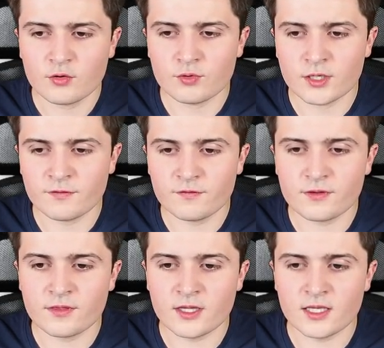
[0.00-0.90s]
with
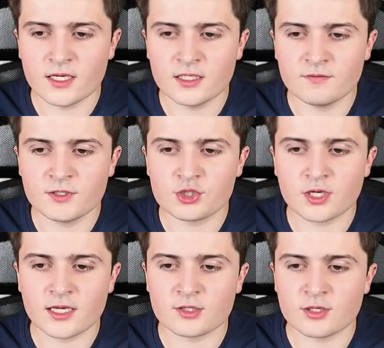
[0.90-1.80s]
the
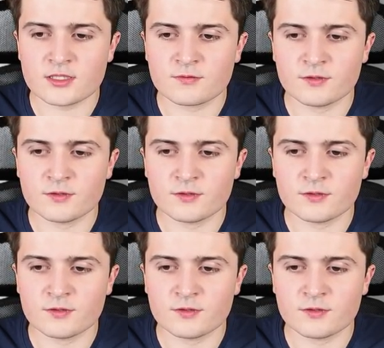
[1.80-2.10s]
individual address